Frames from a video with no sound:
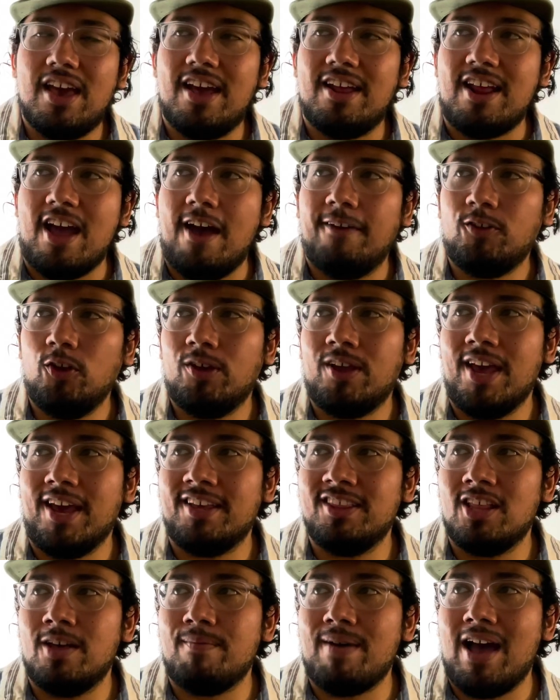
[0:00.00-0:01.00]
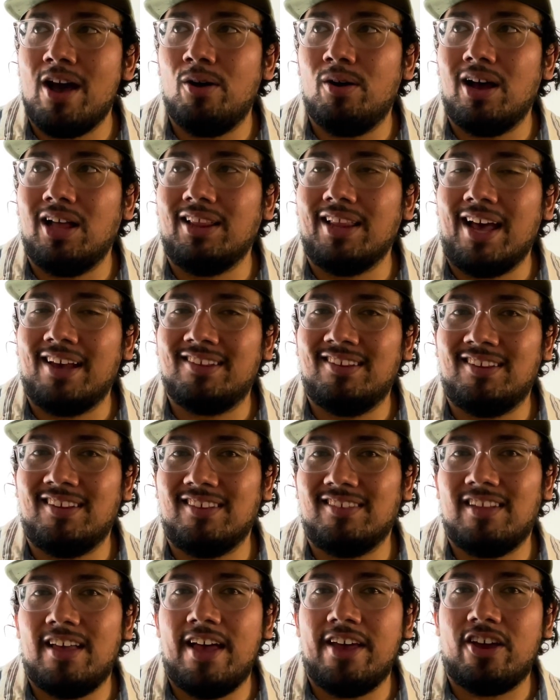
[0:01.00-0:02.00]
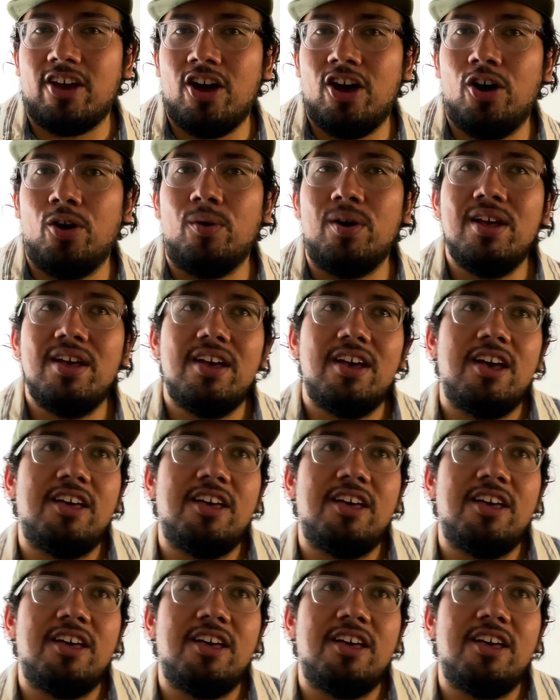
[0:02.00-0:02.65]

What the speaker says: And after kicking them out, Alexis is like, oh,